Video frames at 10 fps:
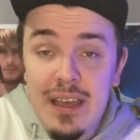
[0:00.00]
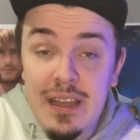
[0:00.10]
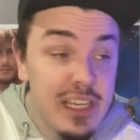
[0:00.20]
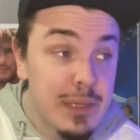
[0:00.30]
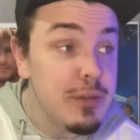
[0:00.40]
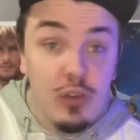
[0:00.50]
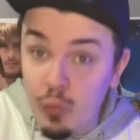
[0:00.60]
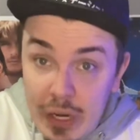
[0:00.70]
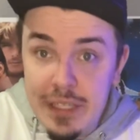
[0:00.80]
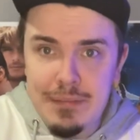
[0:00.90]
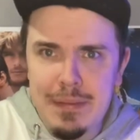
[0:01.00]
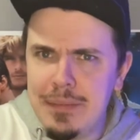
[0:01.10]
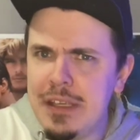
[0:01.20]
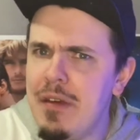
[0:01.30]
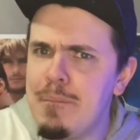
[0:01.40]
And it could be great,
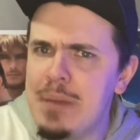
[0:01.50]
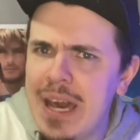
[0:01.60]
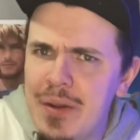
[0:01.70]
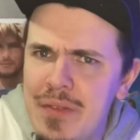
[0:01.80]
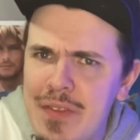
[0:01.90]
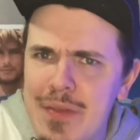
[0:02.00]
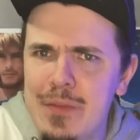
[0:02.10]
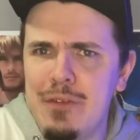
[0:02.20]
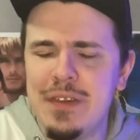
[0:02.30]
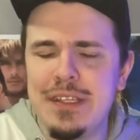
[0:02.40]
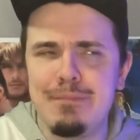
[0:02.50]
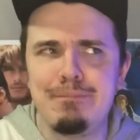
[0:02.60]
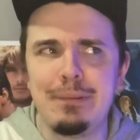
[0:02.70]
maybe even better than the movies,